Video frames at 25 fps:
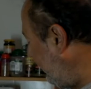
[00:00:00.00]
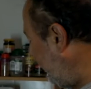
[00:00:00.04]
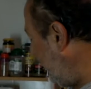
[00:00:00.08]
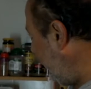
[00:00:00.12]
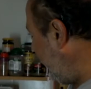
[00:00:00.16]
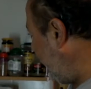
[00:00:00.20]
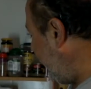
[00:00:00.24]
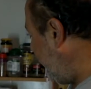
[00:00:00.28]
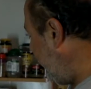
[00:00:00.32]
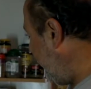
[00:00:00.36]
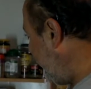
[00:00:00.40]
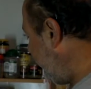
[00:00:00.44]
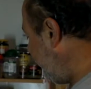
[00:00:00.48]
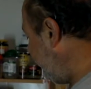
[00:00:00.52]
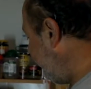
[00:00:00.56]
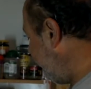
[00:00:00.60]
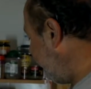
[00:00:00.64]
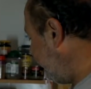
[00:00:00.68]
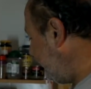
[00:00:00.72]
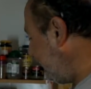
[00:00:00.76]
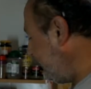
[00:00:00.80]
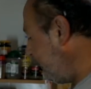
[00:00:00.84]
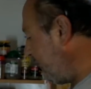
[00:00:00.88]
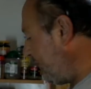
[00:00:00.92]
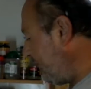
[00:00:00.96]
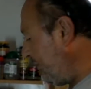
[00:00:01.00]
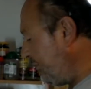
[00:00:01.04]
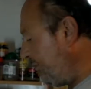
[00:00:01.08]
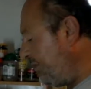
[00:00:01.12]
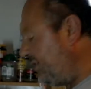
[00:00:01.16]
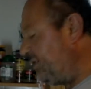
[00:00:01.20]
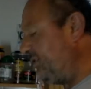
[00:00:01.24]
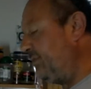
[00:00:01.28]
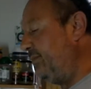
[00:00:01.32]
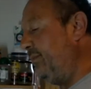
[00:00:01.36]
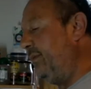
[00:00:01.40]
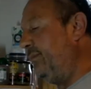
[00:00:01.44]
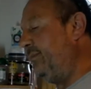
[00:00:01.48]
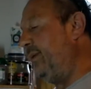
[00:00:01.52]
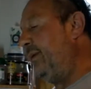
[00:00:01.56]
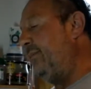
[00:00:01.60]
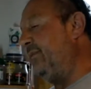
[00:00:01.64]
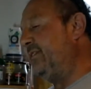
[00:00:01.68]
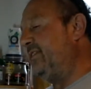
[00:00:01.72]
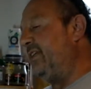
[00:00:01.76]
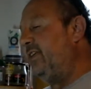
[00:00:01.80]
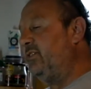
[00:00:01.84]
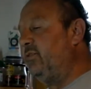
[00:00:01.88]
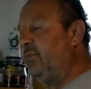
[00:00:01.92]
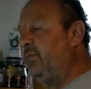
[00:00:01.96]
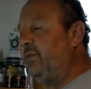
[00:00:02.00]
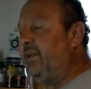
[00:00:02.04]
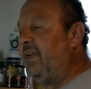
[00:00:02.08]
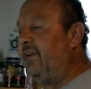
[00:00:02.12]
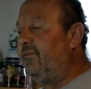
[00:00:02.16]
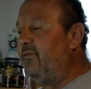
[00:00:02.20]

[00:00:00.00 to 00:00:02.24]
And because people said to me, "Yeah,